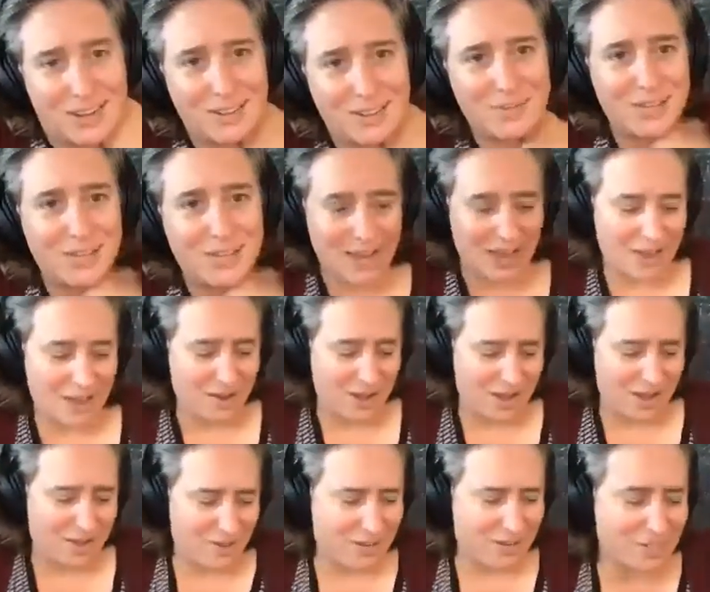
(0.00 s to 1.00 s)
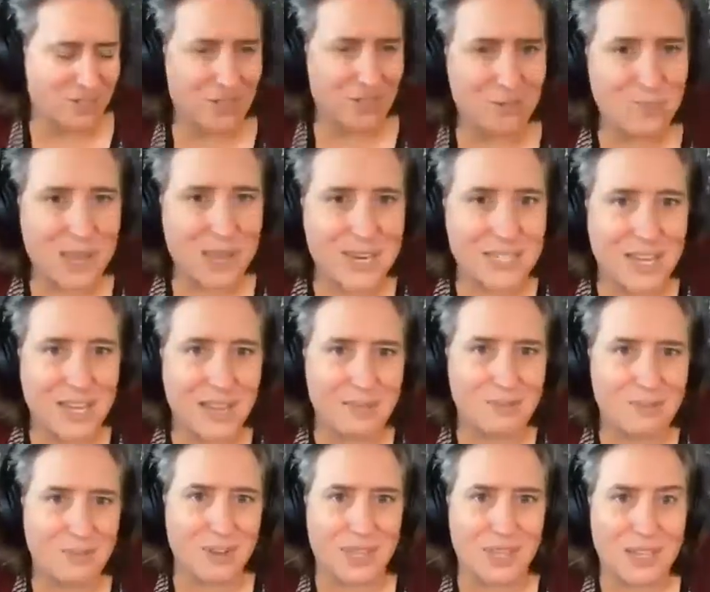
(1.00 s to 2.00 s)
I mean, how did you make time
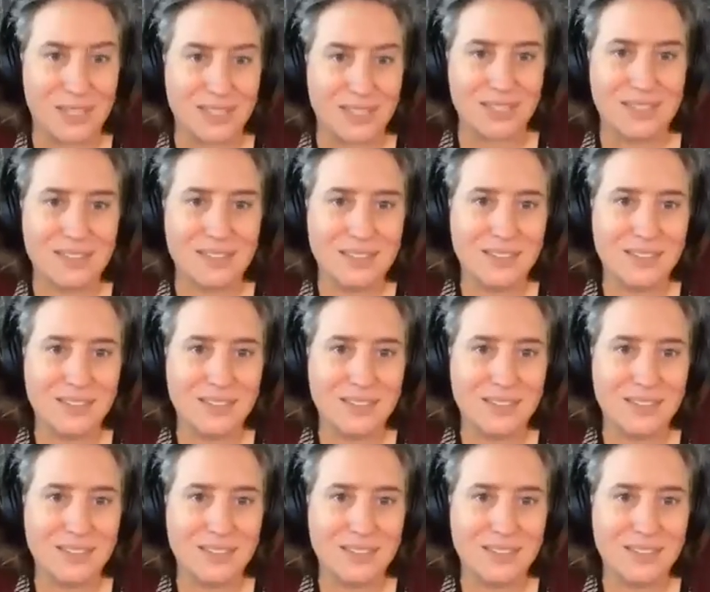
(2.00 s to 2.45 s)
for this?